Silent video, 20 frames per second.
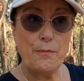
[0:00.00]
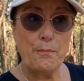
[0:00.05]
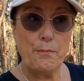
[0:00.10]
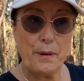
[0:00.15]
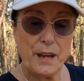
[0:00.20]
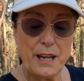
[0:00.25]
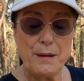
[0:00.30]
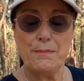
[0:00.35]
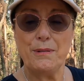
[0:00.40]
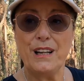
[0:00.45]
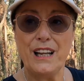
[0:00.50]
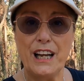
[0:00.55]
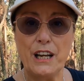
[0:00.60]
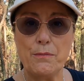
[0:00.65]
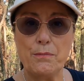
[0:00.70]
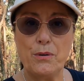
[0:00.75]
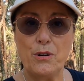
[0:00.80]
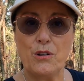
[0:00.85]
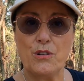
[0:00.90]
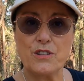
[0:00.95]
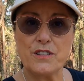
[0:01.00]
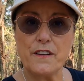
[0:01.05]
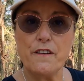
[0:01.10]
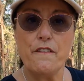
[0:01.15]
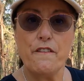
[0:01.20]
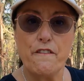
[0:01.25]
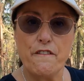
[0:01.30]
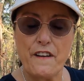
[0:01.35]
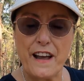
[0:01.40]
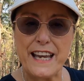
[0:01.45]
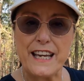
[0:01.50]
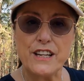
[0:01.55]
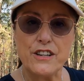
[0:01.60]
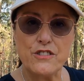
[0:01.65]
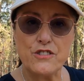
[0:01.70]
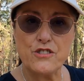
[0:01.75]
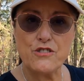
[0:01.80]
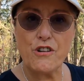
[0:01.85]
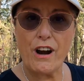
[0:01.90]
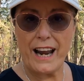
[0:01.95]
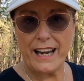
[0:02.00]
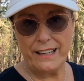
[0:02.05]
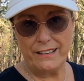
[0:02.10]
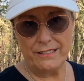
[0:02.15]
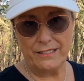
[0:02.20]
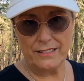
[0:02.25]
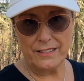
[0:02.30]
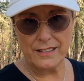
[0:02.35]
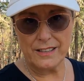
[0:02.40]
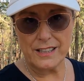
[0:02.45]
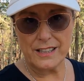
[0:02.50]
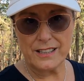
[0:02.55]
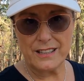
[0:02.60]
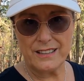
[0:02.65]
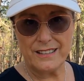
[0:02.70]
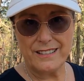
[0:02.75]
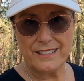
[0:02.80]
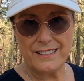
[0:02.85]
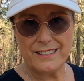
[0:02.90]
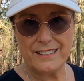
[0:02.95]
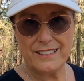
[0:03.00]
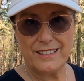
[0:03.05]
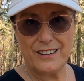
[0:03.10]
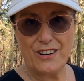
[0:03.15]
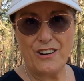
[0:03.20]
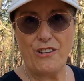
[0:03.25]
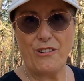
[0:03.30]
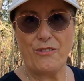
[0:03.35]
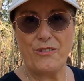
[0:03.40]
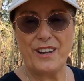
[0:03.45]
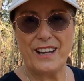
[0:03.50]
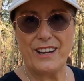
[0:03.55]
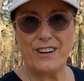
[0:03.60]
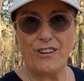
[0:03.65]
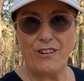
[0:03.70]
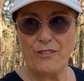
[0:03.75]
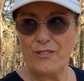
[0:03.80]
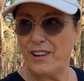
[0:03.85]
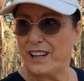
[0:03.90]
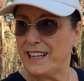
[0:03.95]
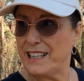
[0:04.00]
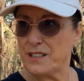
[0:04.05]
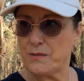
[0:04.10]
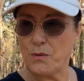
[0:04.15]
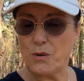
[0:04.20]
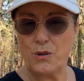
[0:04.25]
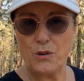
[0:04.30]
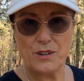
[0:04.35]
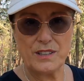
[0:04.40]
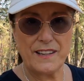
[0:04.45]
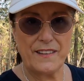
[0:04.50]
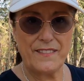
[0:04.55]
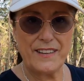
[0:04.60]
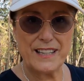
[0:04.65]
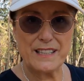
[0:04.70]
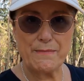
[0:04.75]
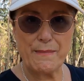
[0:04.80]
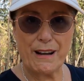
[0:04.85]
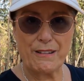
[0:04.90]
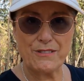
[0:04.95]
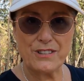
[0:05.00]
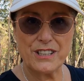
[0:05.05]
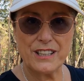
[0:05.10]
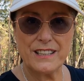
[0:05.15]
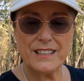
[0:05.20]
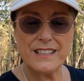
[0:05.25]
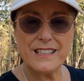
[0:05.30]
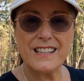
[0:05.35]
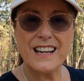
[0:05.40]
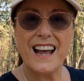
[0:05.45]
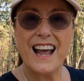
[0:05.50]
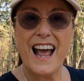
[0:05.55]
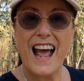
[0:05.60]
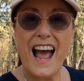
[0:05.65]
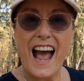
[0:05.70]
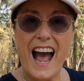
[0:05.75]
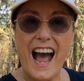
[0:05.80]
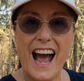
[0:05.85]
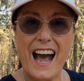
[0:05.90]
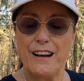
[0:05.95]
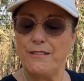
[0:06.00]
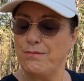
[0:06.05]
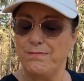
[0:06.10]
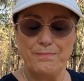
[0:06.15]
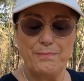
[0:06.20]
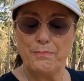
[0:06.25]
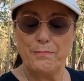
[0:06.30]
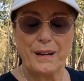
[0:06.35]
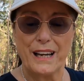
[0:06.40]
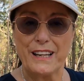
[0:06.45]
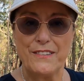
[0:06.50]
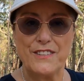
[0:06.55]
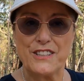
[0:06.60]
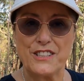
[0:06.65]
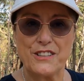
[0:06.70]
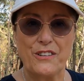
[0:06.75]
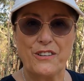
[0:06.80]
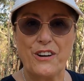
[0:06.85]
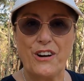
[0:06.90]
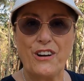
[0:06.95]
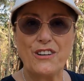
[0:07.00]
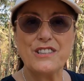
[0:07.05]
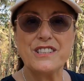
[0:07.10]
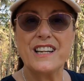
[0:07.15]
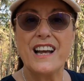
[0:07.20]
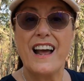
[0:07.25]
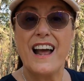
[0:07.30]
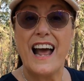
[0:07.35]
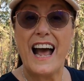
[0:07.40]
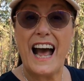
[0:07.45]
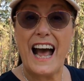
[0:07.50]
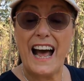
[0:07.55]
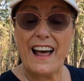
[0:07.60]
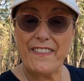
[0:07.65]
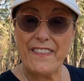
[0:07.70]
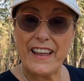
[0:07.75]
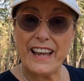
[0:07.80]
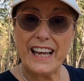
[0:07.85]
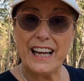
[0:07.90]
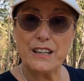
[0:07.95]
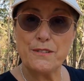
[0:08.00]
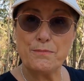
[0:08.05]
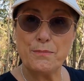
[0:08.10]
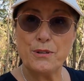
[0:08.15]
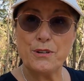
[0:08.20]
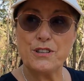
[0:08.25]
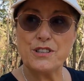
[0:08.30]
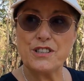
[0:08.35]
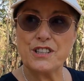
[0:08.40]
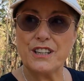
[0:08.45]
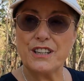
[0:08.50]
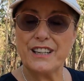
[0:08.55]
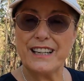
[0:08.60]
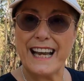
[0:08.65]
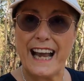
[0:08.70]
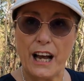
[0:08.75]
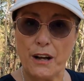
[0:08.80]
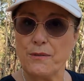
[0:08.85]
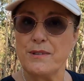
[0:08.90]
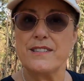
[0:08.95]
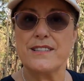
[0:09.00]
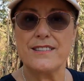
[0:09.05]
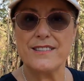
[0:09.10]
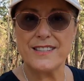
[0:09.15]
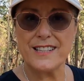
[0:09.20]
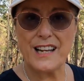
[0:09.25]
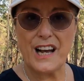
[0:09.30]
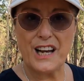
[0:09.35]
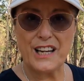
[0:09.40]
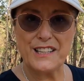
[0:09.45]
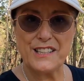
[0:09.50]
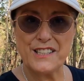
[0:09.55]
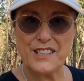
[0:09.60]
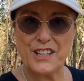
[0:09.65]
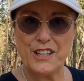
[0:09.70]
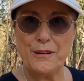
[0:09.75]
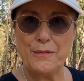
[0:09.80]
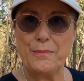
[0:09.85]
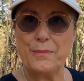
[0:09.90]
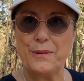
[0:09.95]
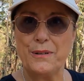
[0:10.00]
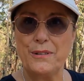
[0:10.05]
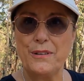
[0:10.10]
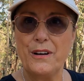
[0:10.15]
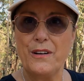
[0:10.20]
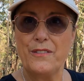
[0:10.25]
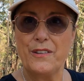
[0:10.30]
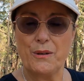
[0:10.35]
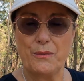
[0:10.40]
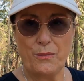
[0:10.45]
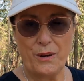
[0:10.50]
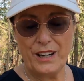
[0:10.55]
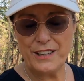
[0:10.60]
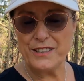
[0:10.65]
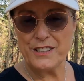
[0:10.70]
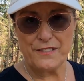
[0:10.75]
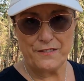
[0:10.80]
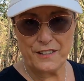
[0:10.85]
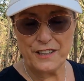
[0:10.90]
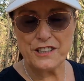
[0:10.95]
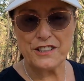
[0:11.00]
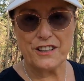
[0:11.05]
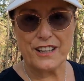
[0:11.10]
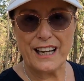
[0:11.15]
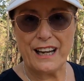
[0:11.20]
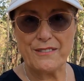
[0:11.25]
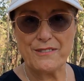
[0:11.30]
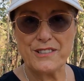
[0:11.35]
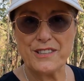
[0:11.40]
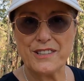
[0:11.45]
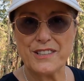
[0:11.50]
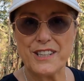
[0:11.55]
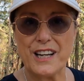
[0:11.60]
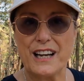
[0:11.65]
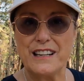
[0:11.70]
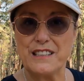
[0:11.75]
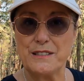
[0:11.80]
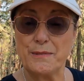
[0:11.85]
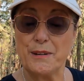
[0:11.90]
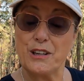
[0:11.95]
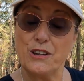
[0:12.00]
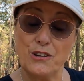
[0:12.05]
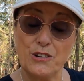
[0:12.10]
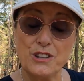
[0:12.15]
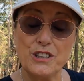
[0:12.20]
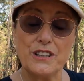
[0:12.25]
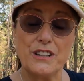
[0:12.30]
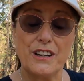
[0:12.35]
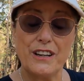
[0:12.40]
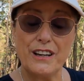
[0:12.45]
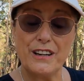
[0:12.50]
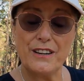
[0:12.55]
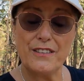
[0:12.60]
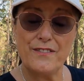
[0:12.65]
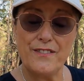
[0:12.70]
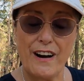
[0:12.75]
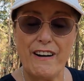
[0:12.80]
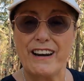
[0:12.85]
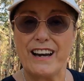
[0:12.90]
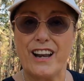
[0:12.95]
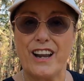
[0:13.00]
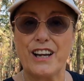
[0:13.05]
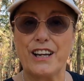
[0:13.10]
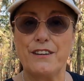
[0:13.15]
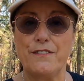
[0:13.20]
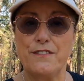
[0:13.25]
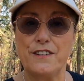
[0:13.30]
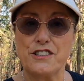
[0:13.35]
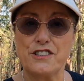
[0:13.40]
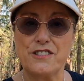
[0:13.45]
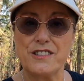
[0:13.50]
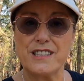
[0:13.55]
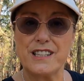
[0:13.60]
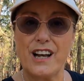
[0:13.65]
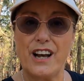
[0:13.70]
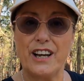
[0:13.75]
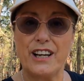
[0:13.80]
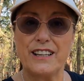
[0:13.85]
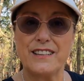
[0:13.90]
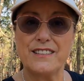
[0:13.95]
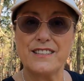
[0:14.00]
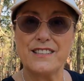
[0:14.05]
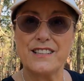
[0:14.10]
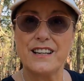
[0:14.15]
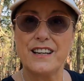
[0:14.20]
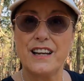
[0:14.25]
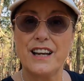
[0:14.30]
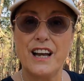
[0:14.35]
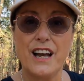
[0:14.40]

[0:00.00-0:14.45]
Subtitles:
people had put fake trails on these walks in these mountains, believe it or not, and they had put council signs up that weren't official council signs but looked very like official signs.